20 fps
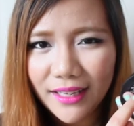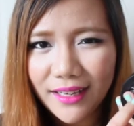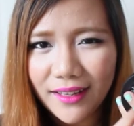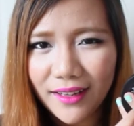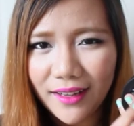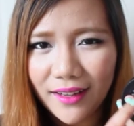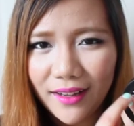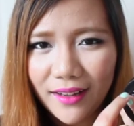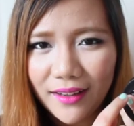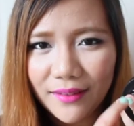
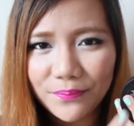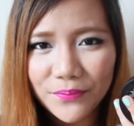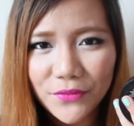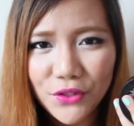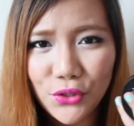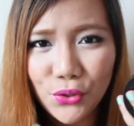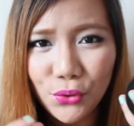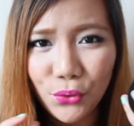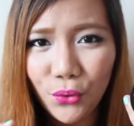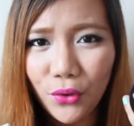a
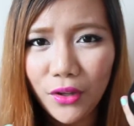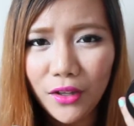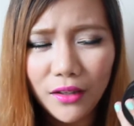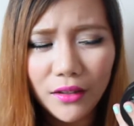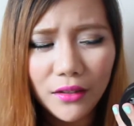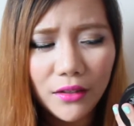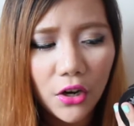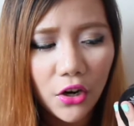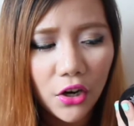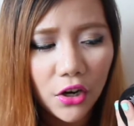
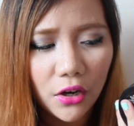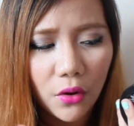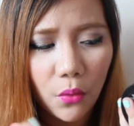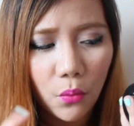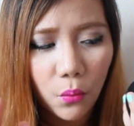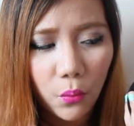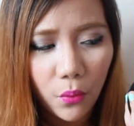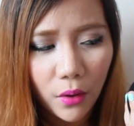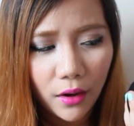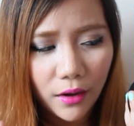tool
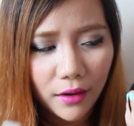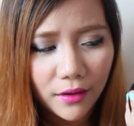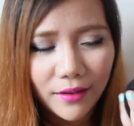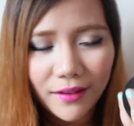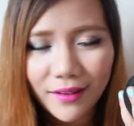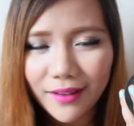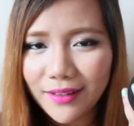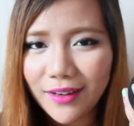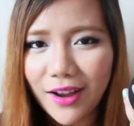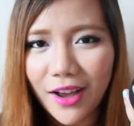or
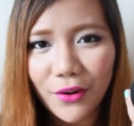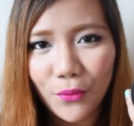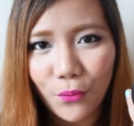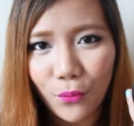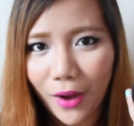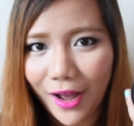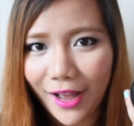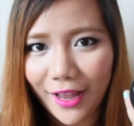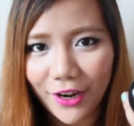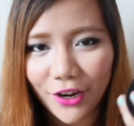not a
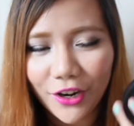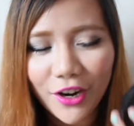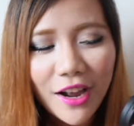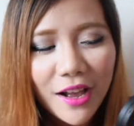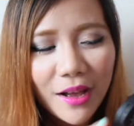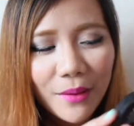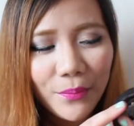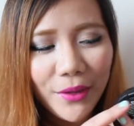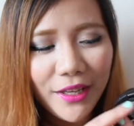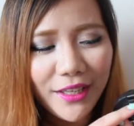wire,
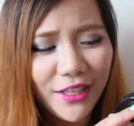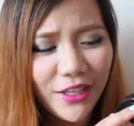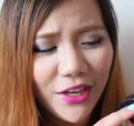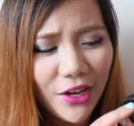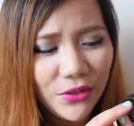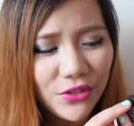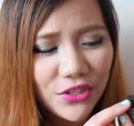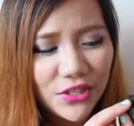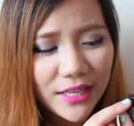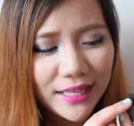but you
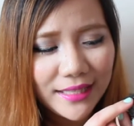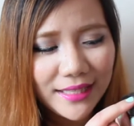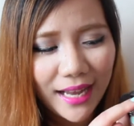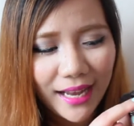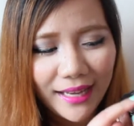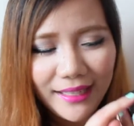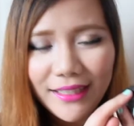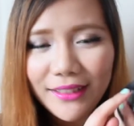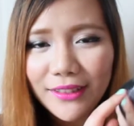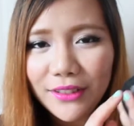know, just a
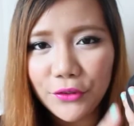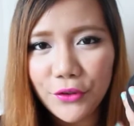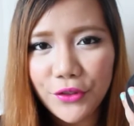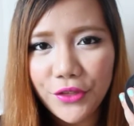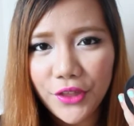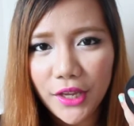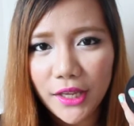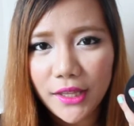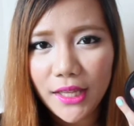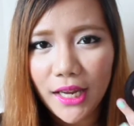tiny little
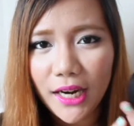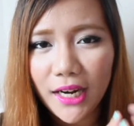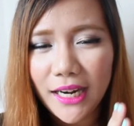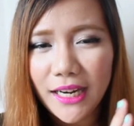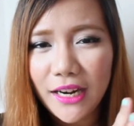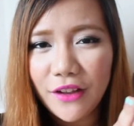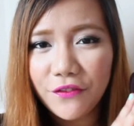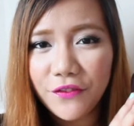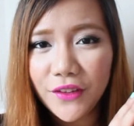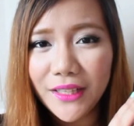thing there,
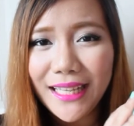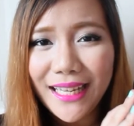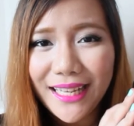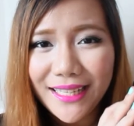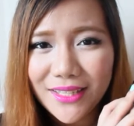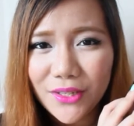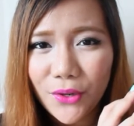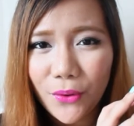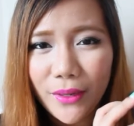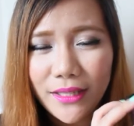and I feel like
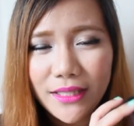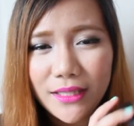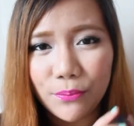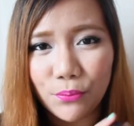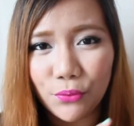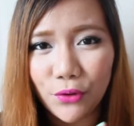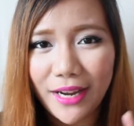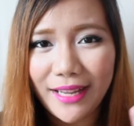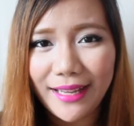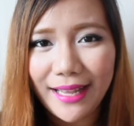it's going to
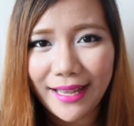break